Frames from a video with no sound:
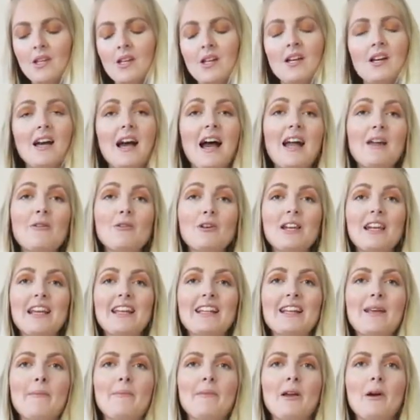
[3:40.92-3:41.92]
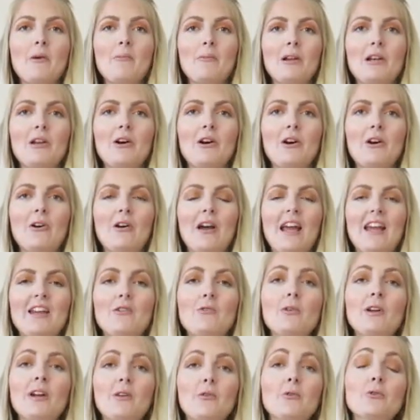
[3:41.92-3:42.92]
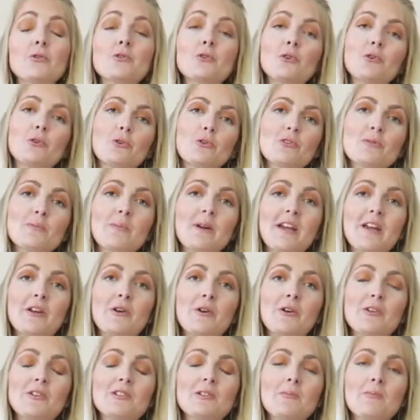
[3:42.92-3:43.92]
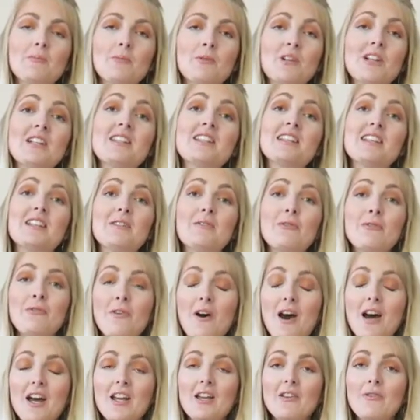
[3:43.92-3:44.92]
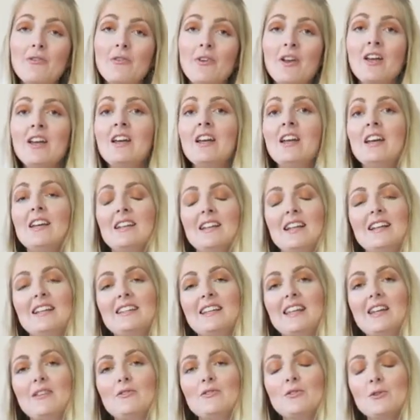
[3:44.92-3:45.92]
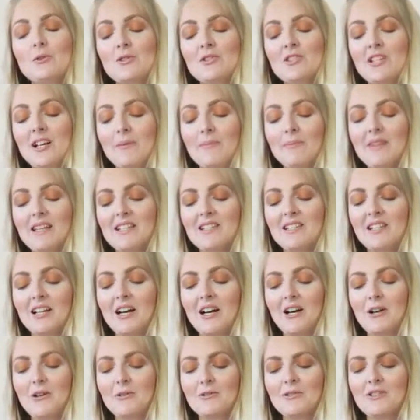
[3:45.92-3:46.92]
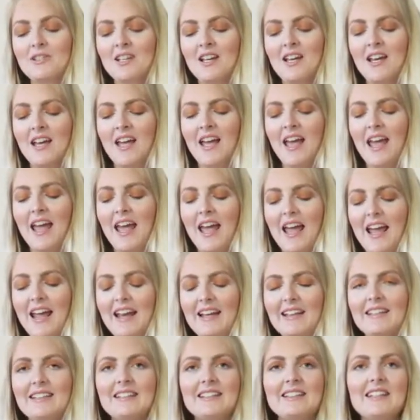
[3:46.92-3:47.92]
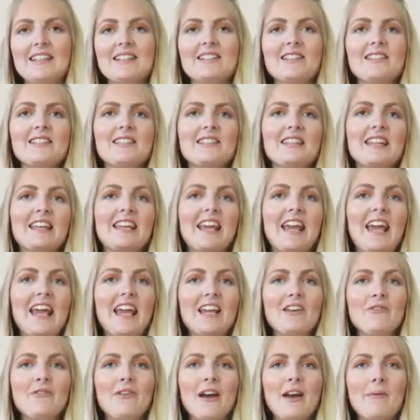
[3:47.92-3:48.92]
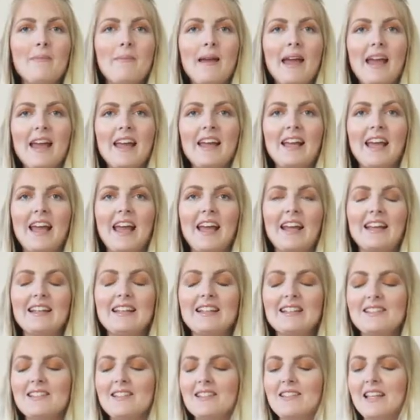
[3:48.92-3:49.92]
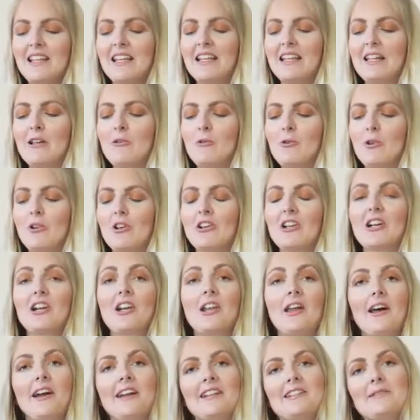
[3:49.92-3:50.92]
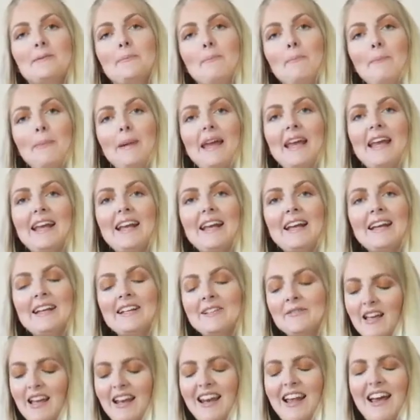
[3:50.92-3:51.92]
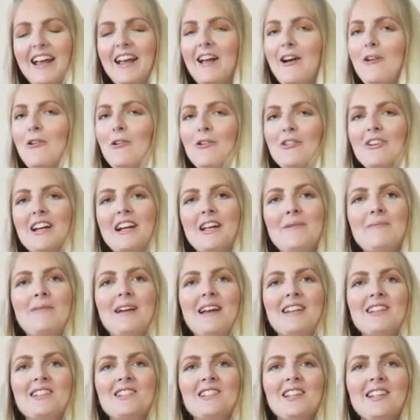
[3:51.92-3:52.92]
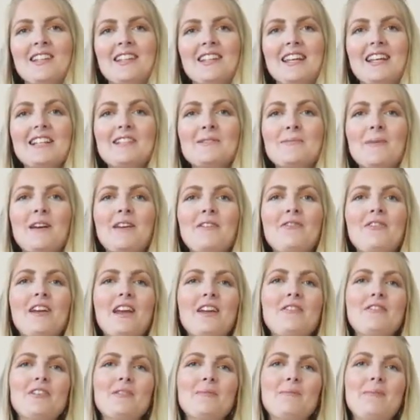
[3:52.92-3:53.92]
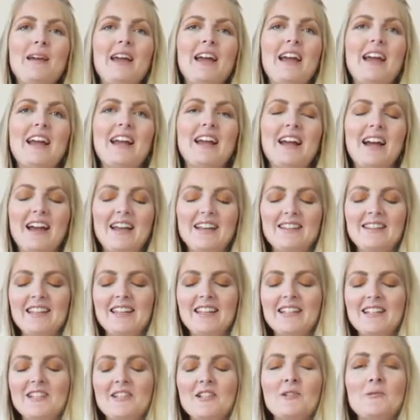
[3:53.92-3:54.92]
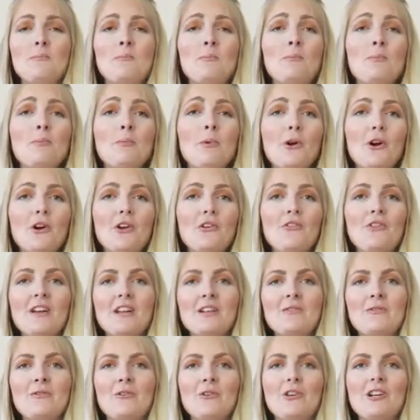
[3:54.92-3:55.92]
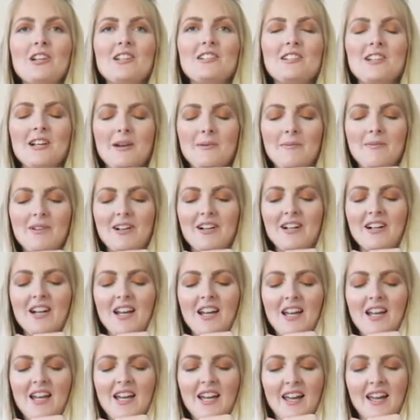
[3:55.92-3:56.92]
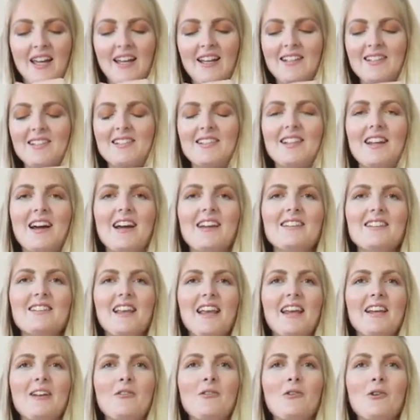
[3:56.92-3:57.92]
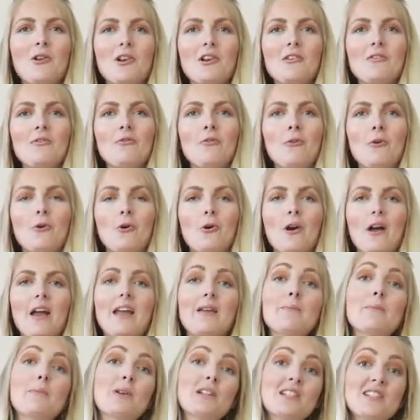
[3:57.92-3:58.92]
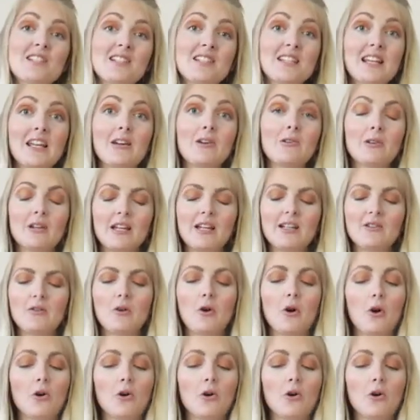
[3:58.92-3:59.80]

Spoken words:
I will link them down below, and you can also use my code PRETTY5. That gives you some discount. And this is the AFA bag, and this is in the color light pink. And like I already mentioned, it's my favorite bag. I think this is perfect for the summer. It's nice and colorful, but still it